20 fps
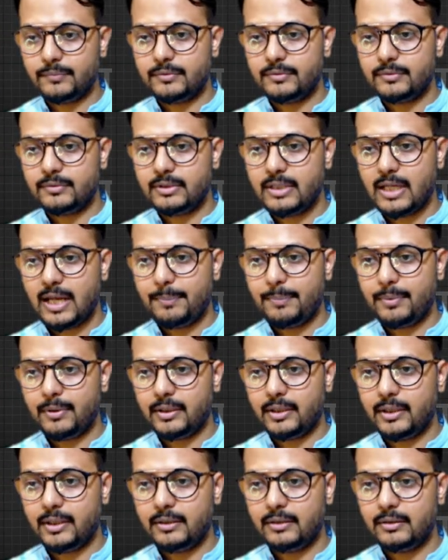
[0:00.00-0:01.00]
tap
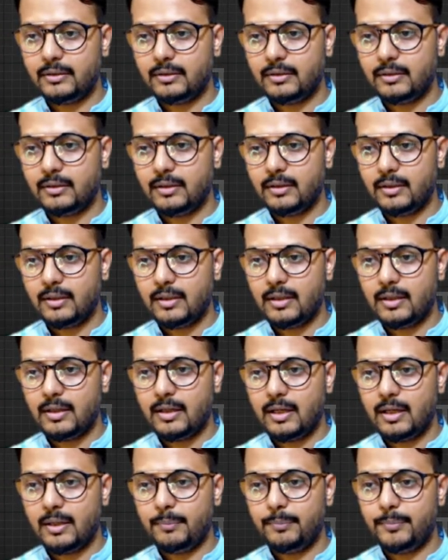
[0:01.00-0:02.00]
again,
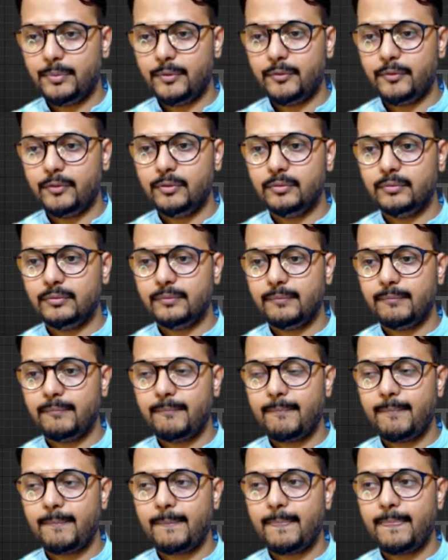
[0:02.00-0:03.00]
preview,
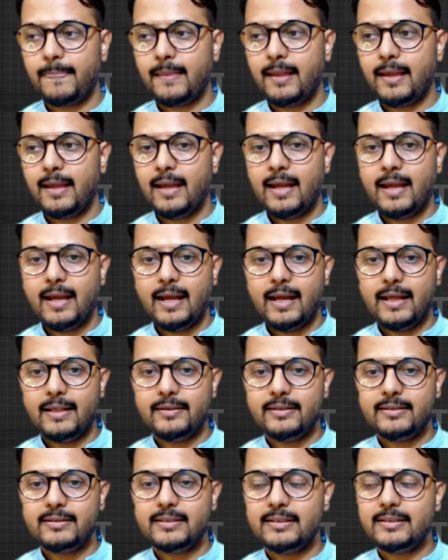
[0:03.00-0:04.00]
and
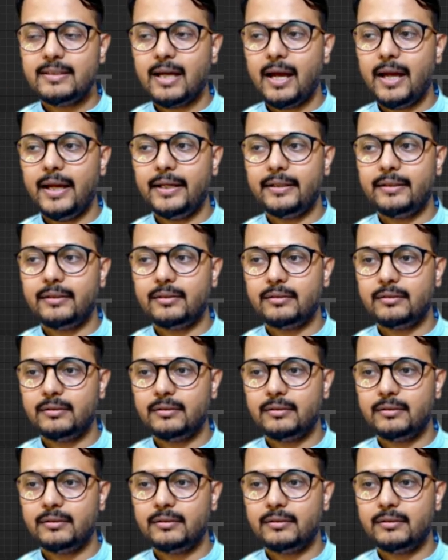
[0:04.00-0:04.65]
this is height.